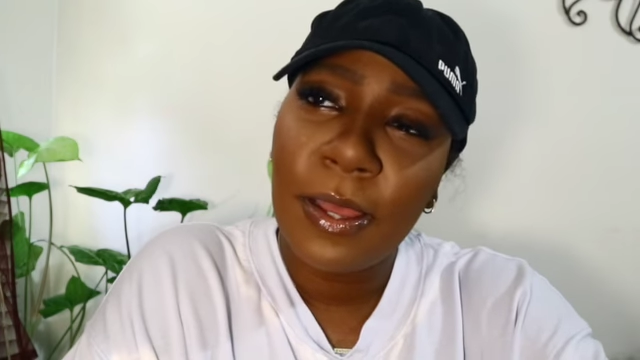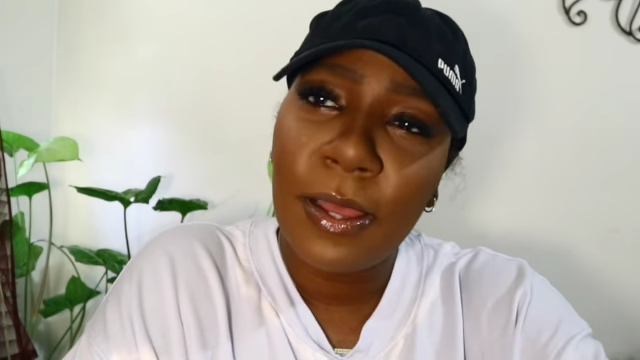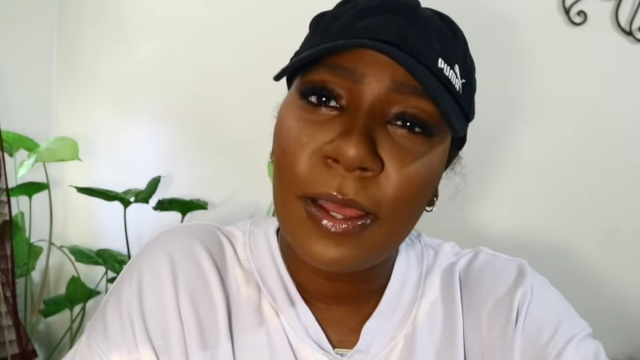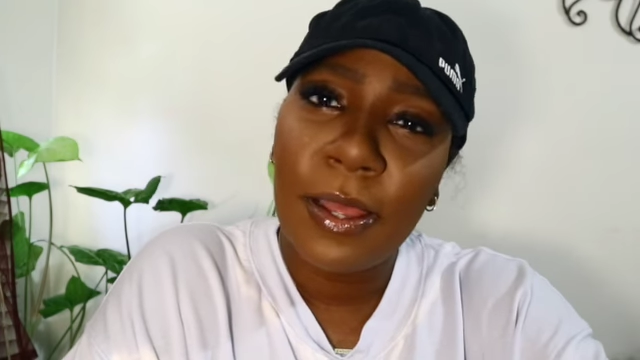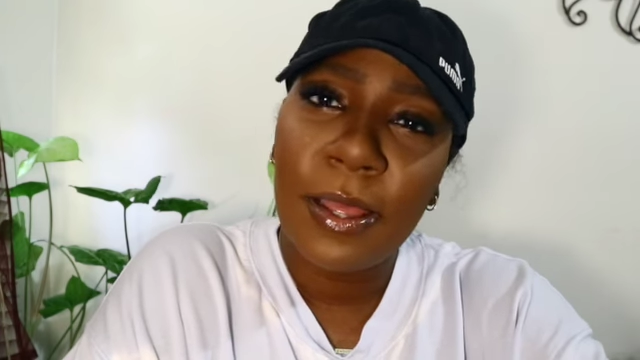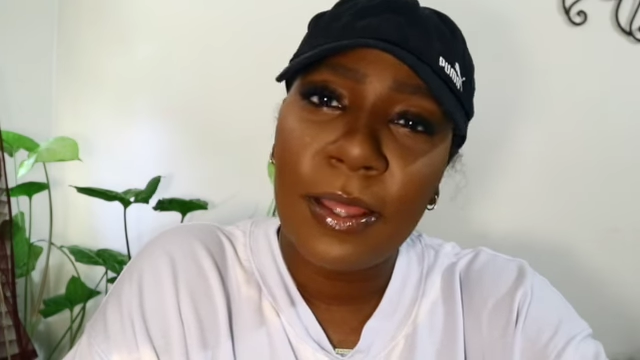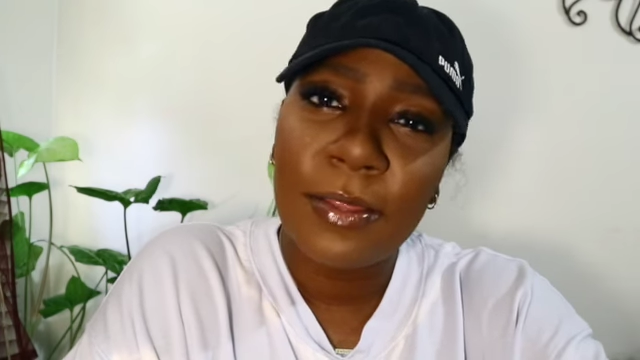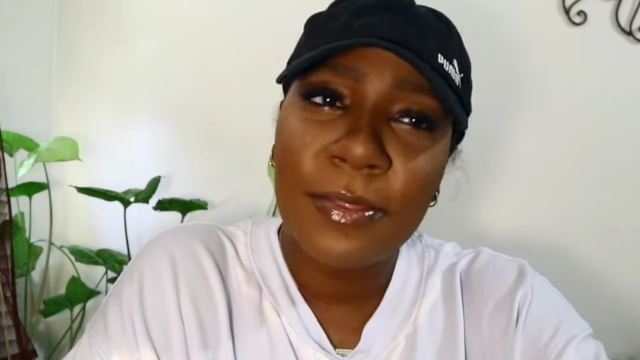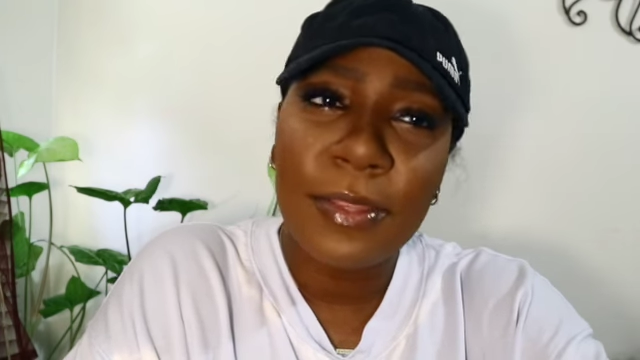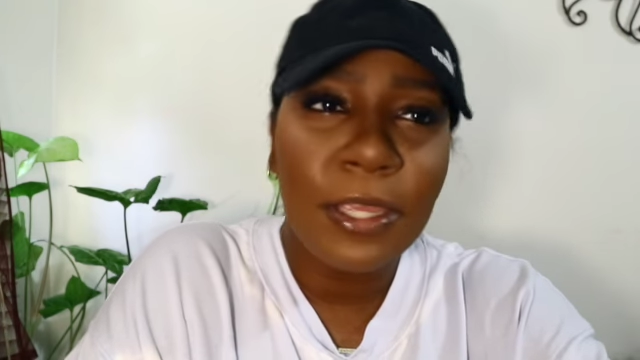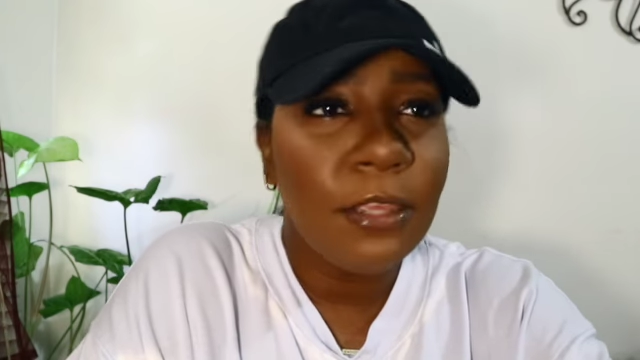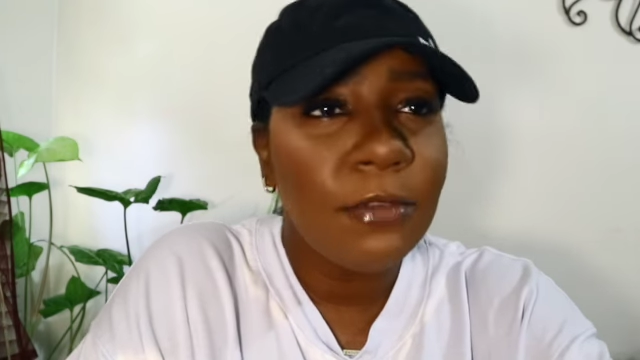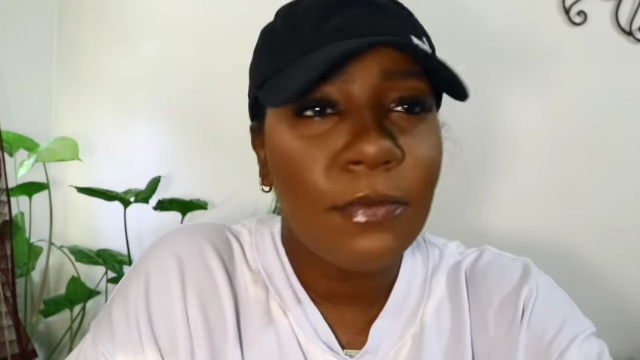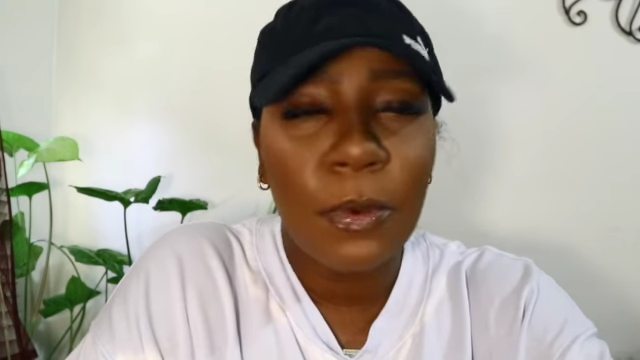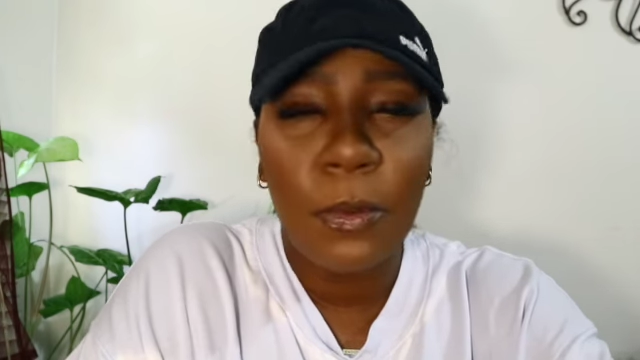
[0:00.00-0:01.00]
Uh,
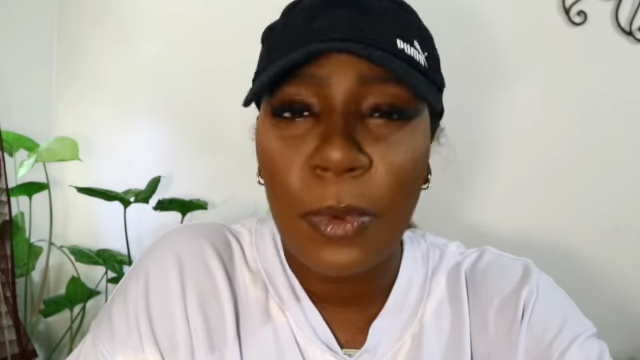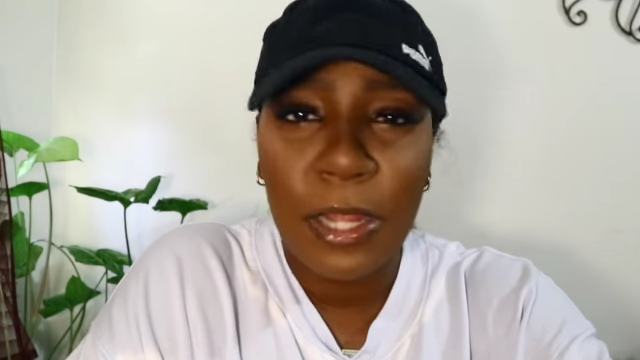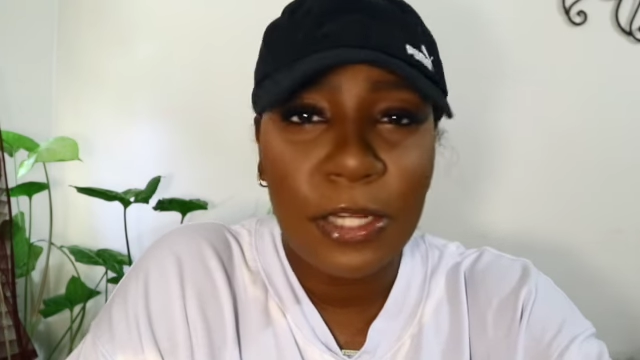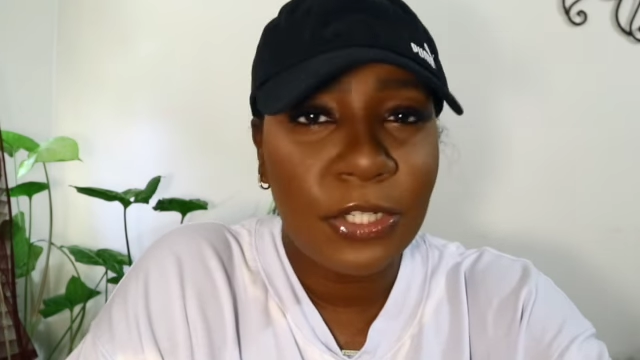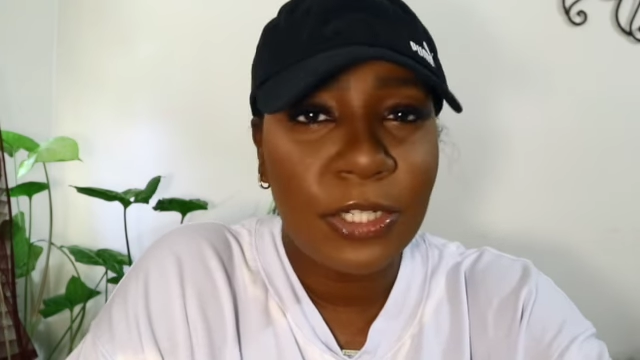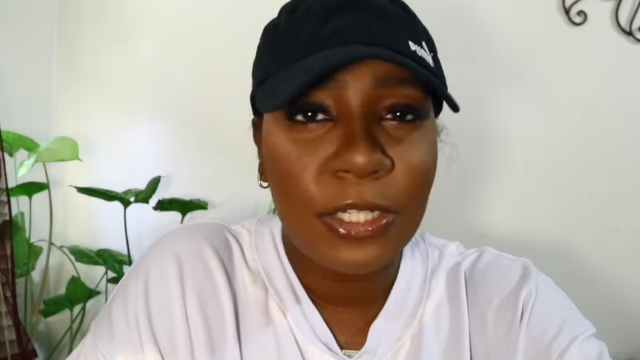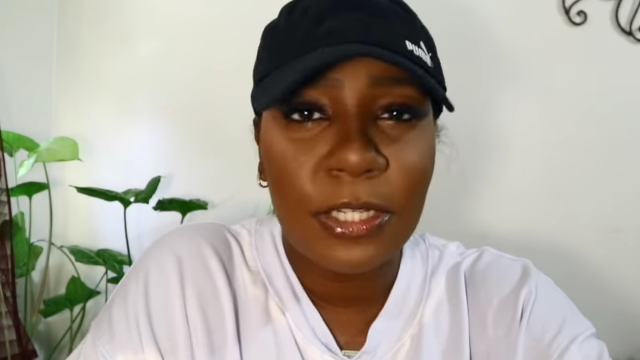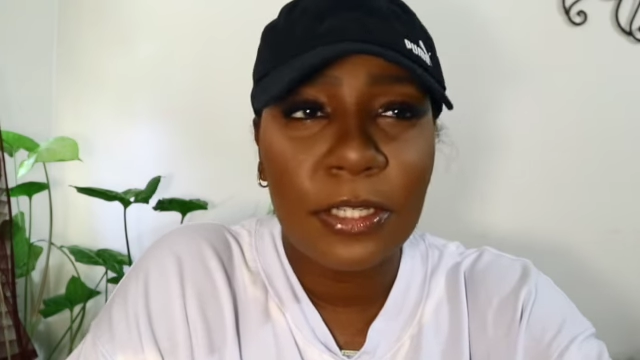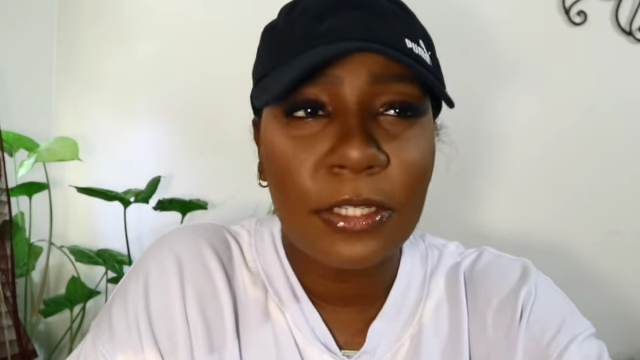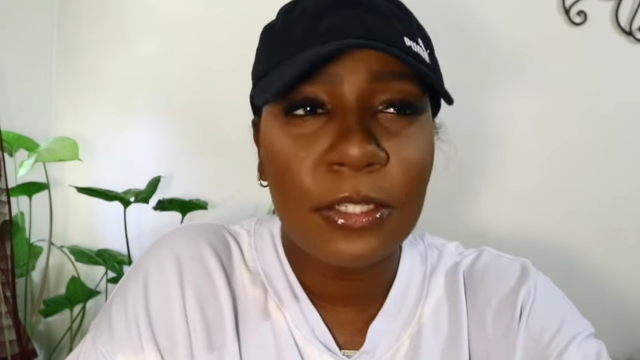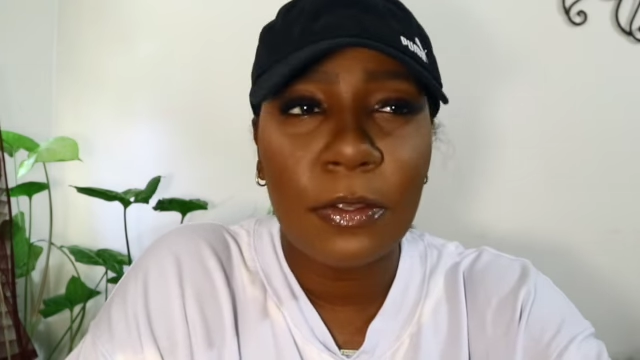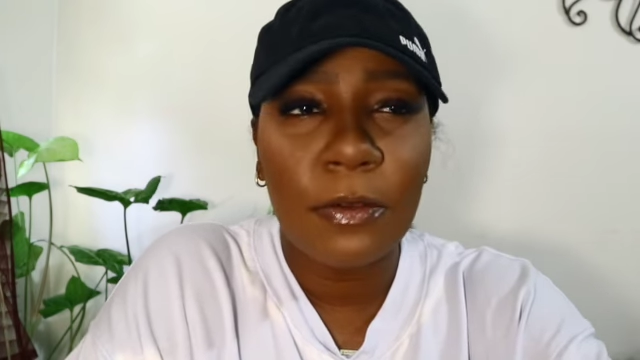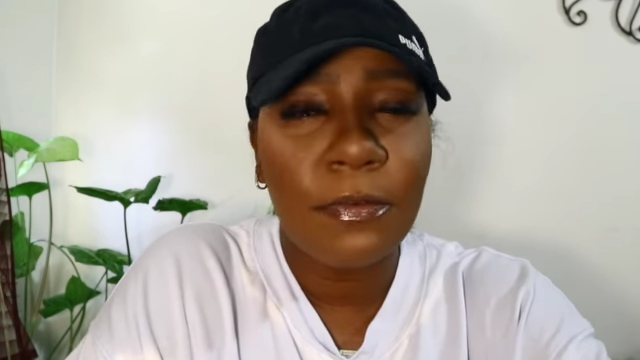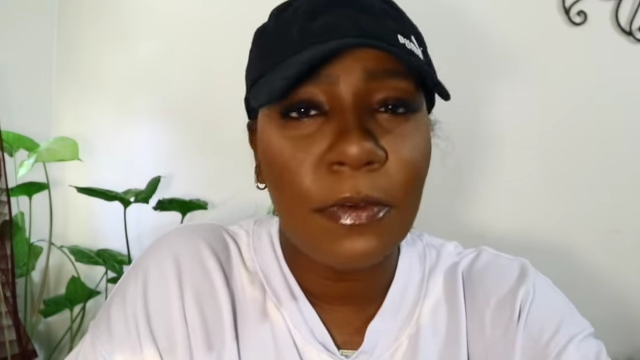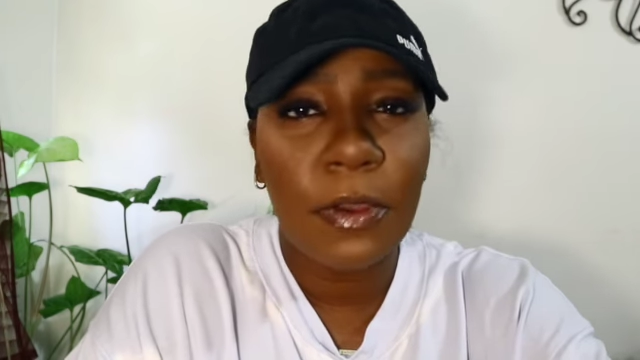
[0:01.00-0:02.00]
thank you for watching
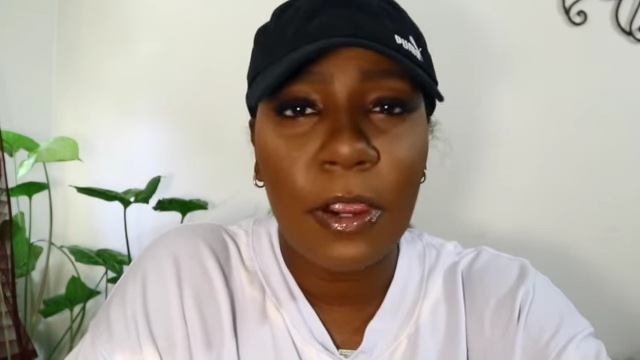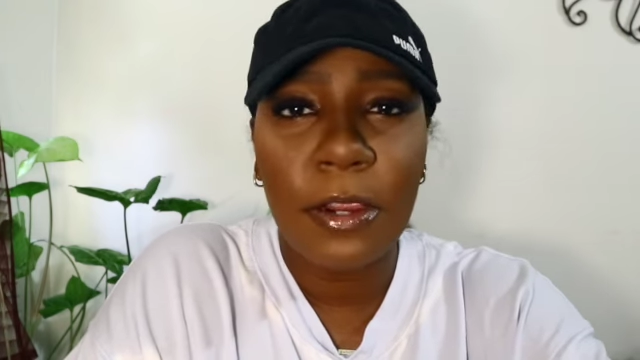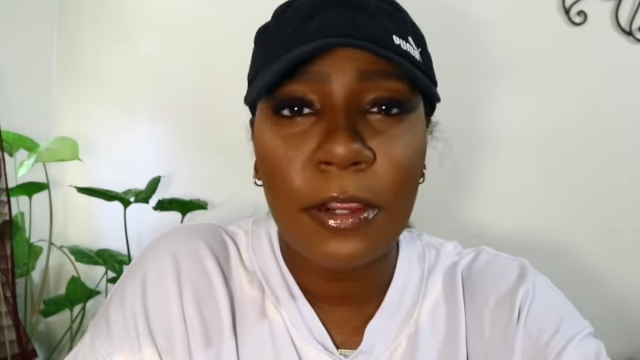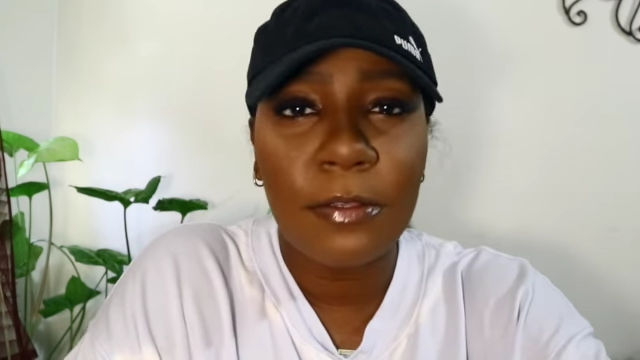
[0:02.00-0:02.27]
so far